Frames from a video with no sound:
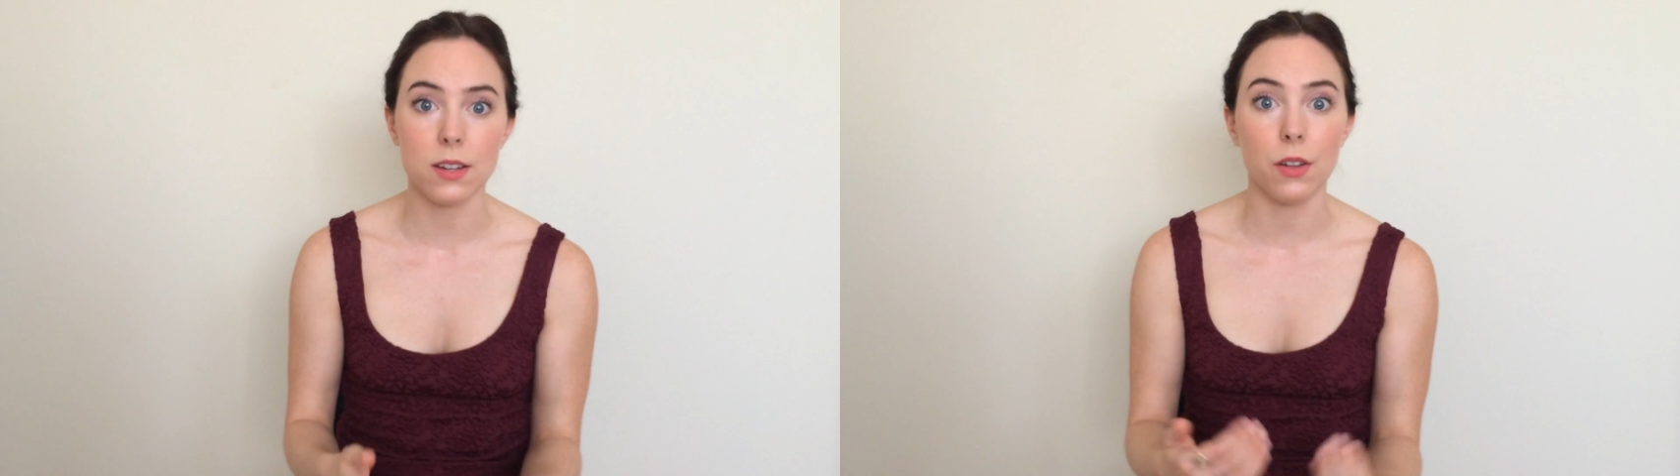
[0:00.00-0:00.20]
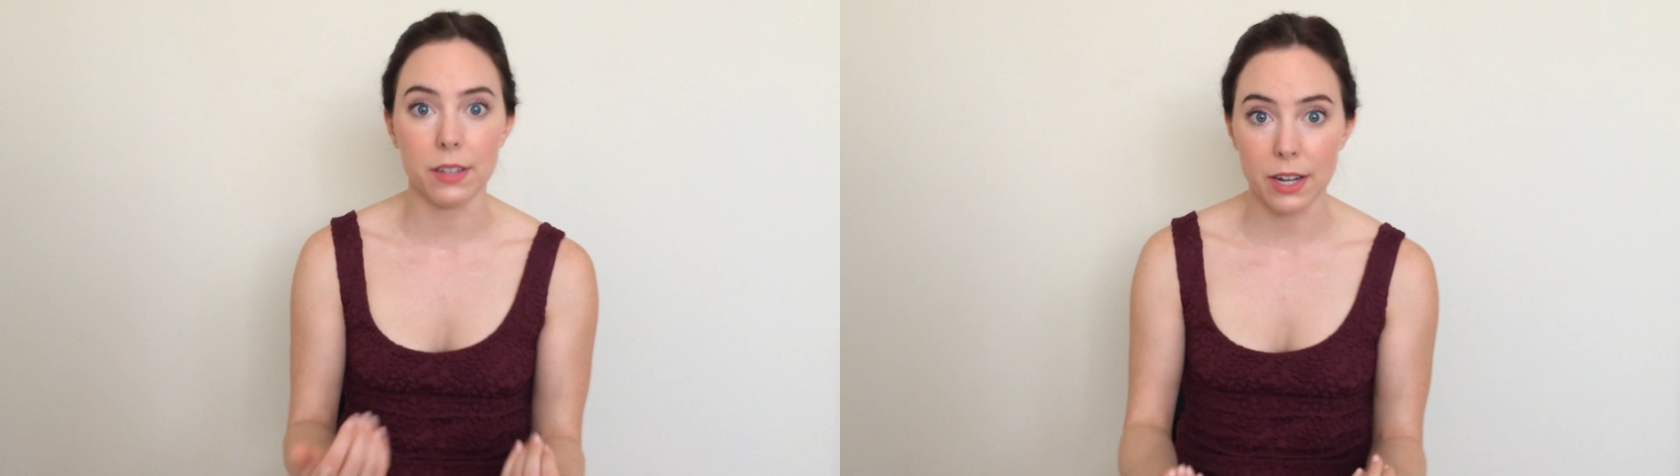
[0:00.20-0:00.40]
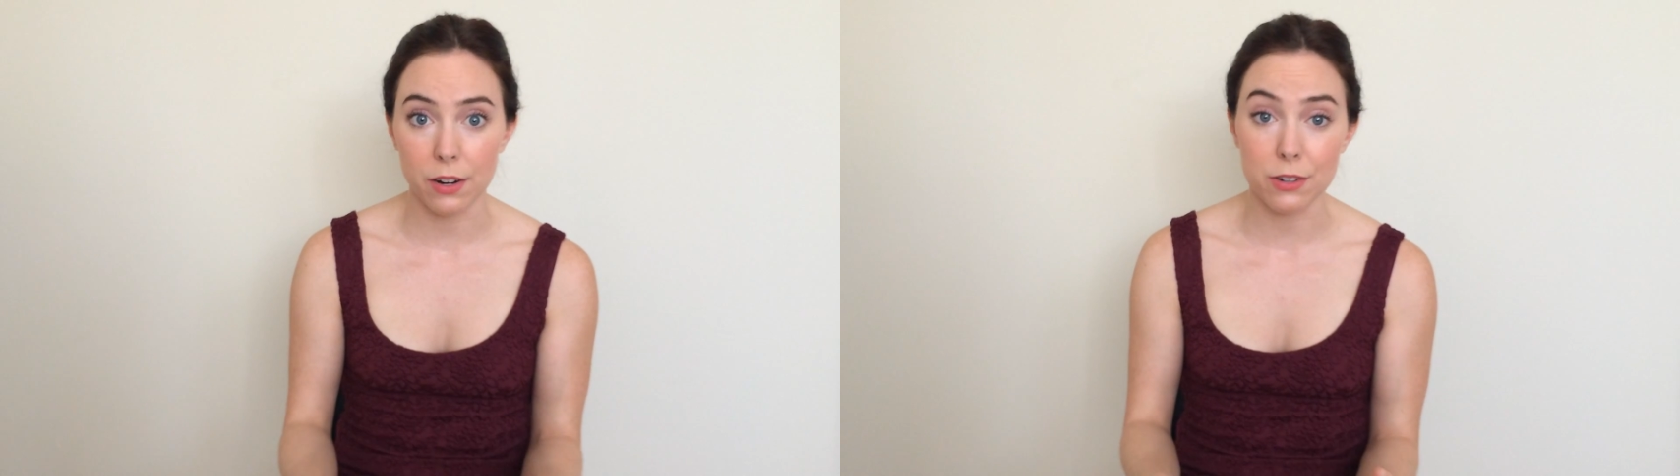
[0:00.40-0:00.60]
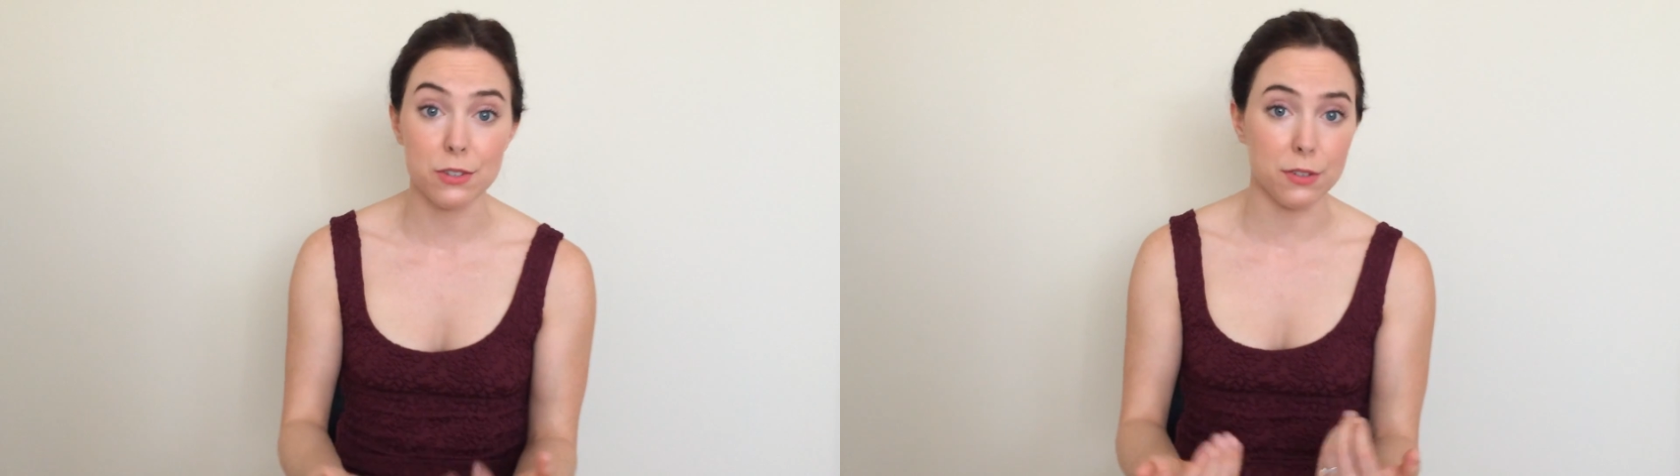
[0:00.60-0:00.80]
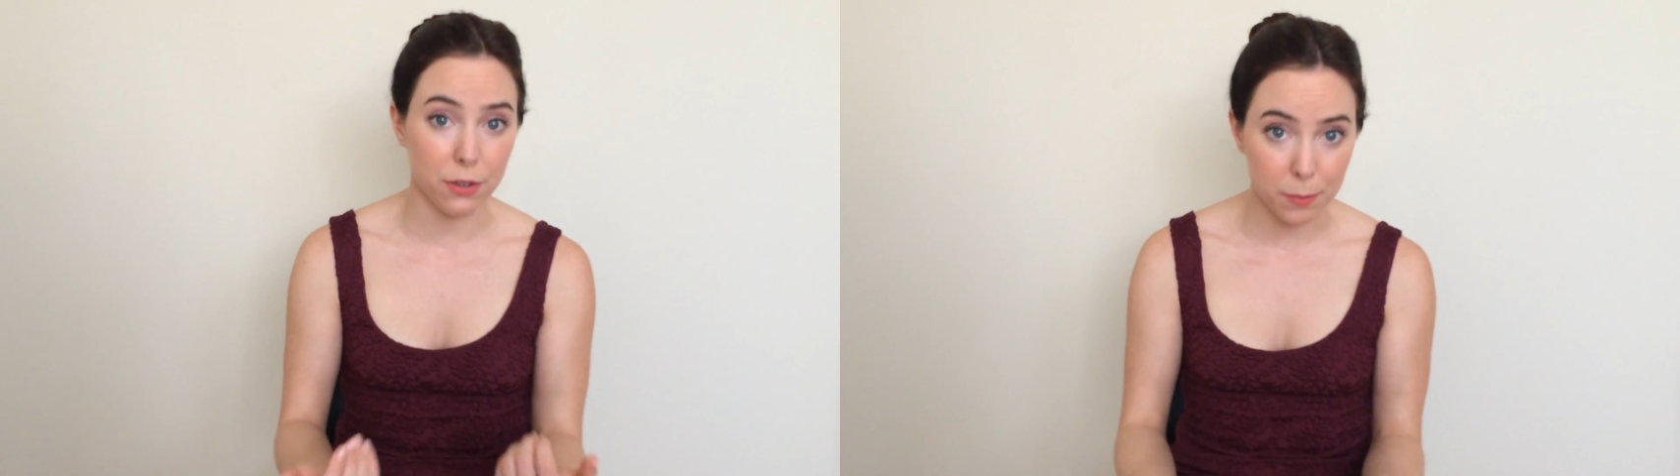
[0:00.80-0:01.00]
all the
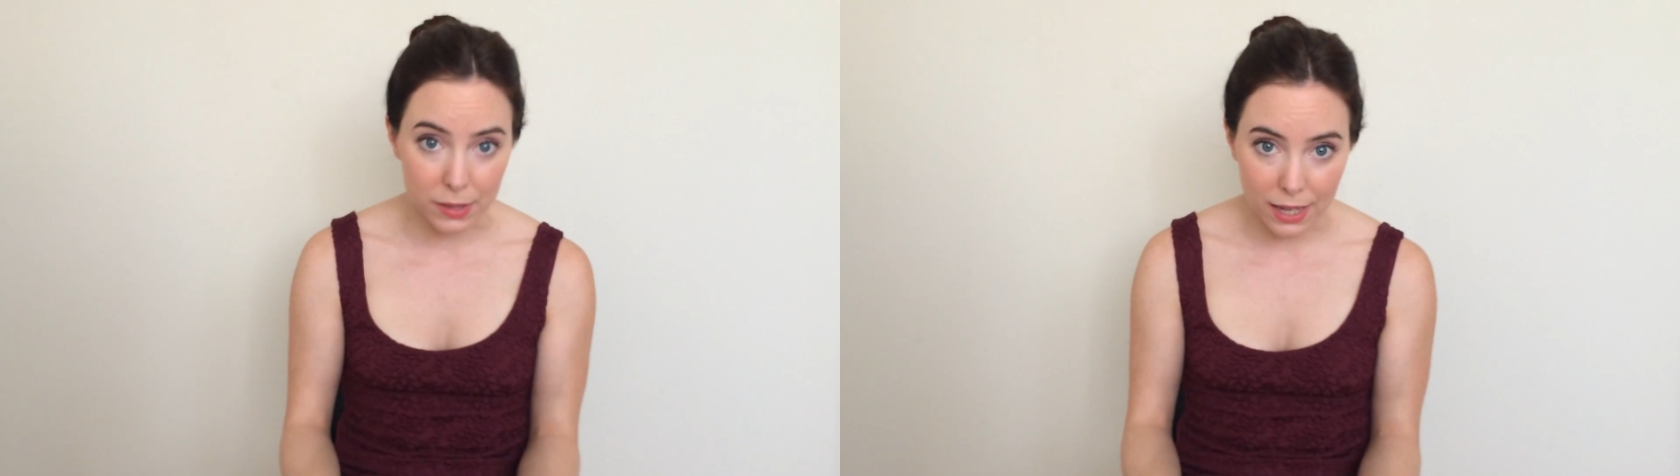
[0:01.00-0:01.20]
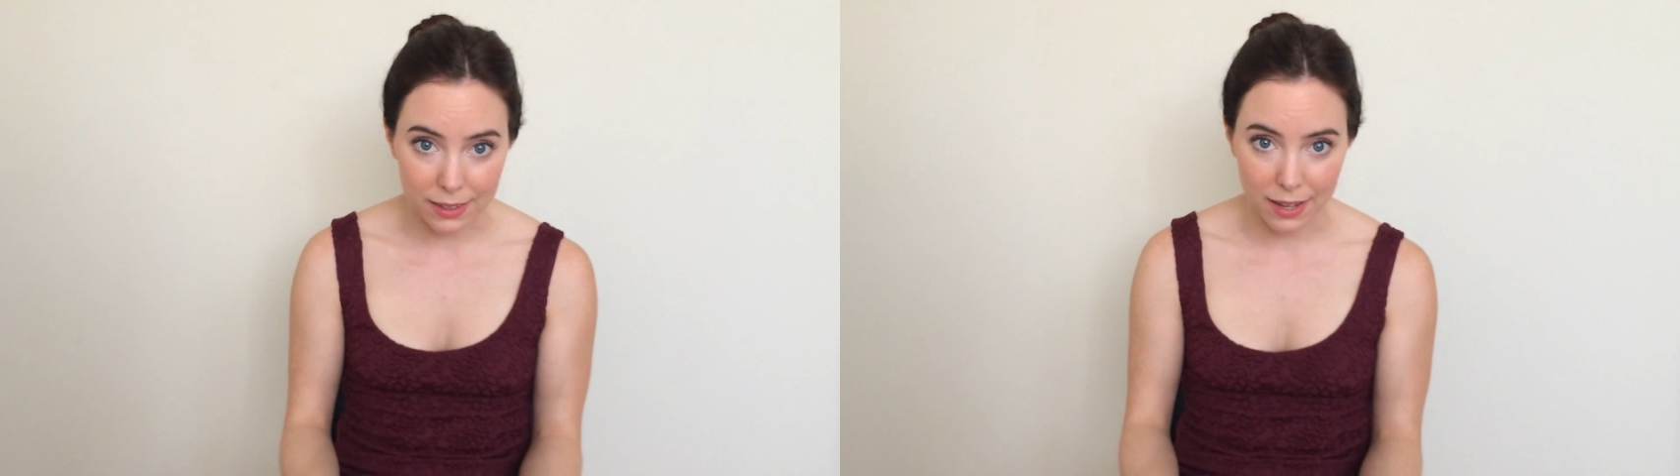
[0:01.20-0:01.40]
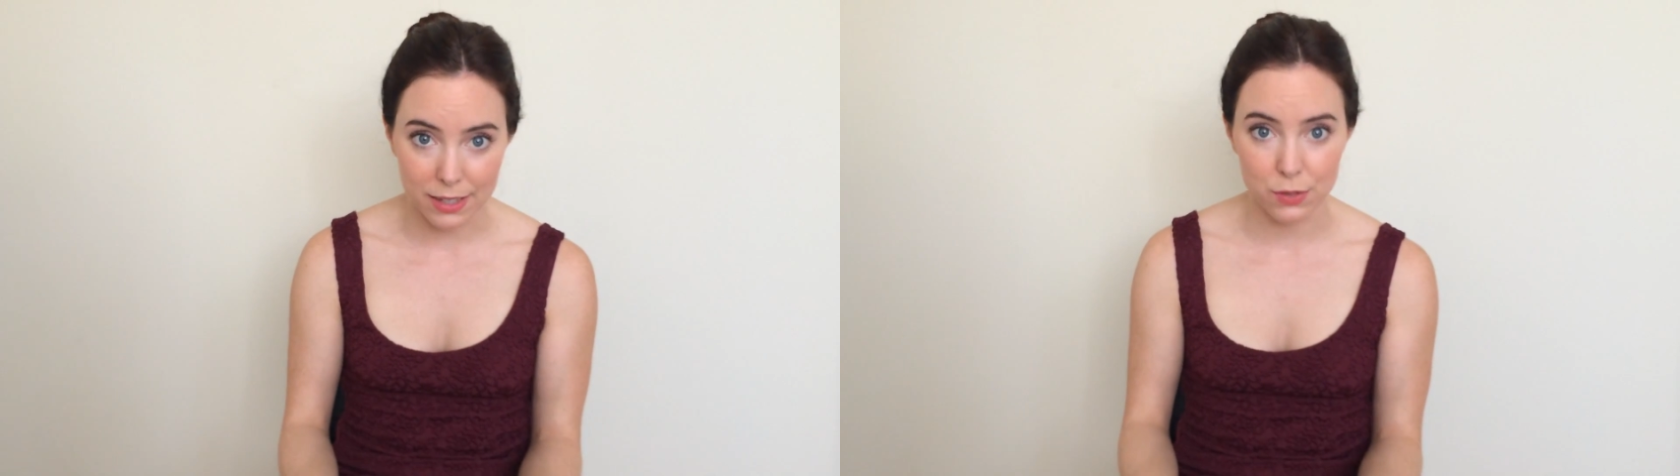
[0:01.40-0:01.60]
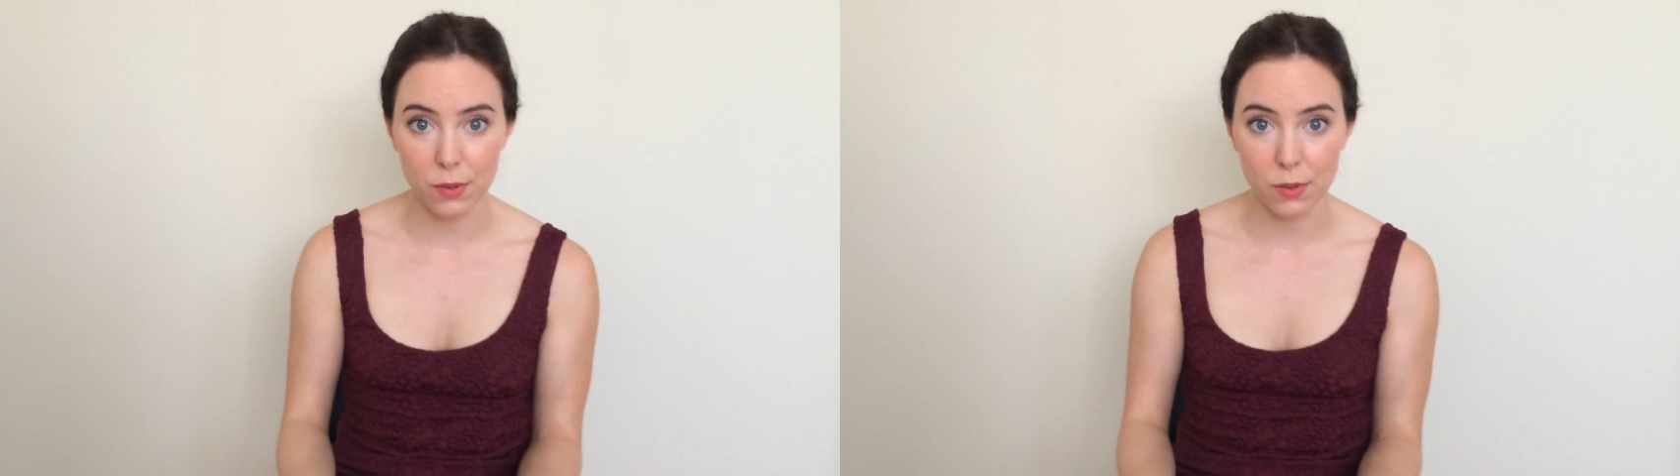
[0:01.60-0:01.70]
characters and all the plot lines